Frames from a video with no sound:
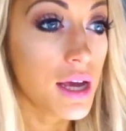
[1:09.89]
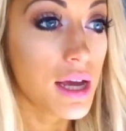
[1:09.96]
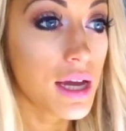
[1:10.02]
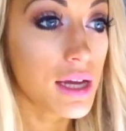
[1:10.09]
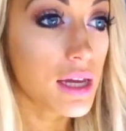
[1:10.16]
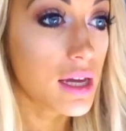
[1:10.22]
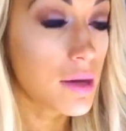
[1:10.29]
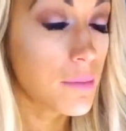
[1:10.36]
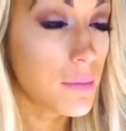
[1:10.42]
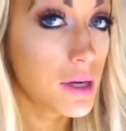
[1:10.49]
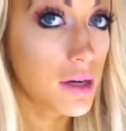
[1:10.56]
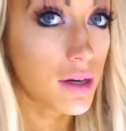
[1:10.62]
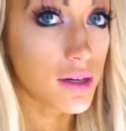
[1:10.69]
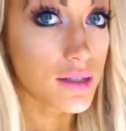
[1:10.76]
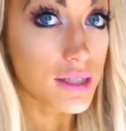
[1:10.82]
it can be
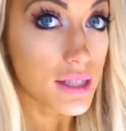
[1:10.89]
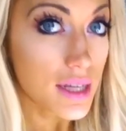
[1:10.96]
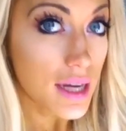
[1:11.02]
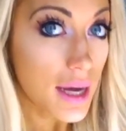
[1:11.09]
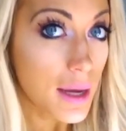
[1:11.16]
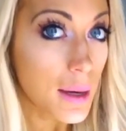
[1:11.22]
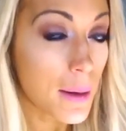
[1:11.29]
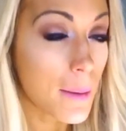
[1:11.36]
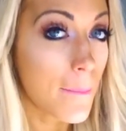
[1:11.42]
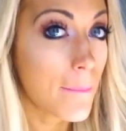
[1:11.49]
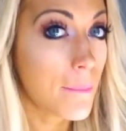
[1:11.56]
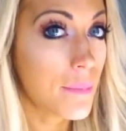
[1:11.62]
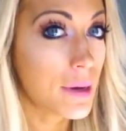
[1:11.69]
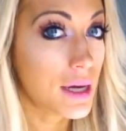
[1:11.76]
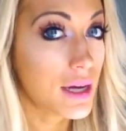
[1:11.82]
hard to get,
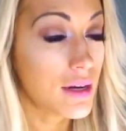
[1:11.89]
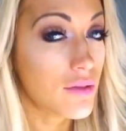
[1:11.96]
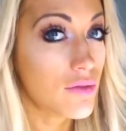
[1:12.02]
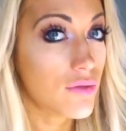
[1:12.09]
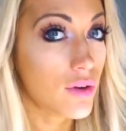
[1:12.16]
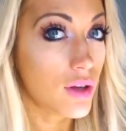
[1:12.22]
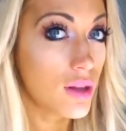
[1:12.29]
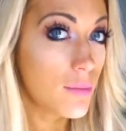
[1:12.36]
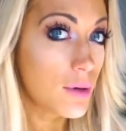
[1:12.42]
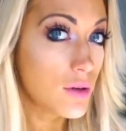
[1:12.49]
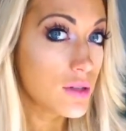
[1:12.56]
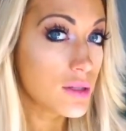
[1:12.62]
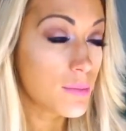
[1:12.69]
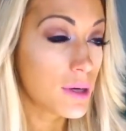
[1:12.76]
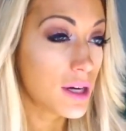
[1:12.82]
but for the
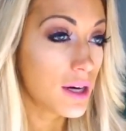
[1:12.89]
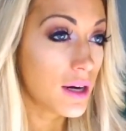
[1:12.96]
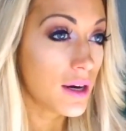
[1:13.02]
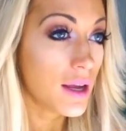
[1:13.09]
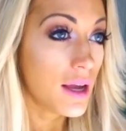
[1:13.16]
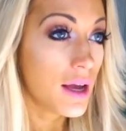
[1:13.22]
most part,